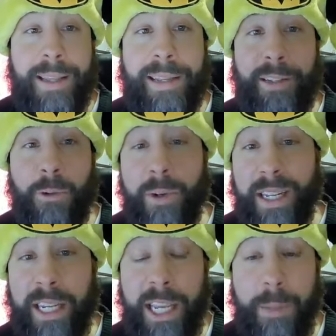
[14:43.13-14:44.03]
that's going
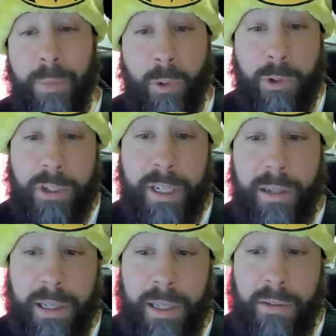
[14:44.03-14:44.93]
to keep your
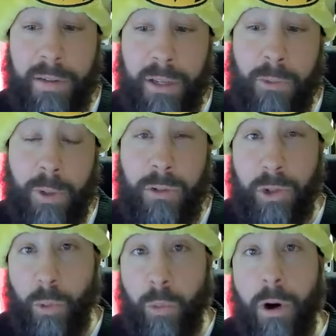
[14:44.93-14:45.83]
ceilings as well as
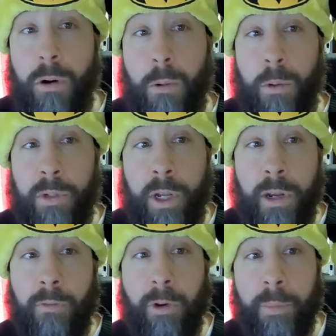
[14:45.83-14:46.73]
your walls
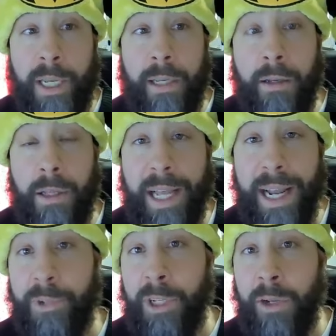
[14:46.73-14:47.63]
from
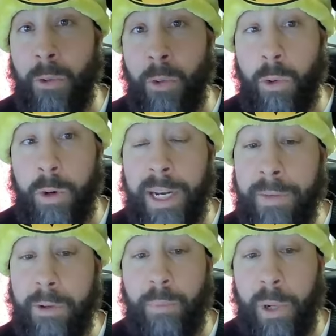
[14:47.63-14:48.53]
collapsing or
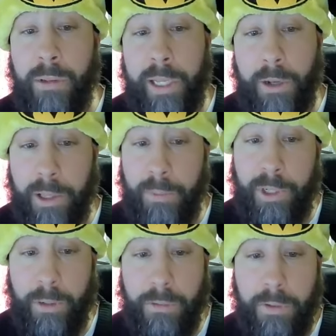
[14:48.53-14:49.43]
even buckling on
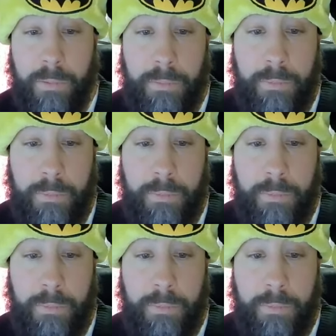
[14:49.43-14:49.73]
themselves.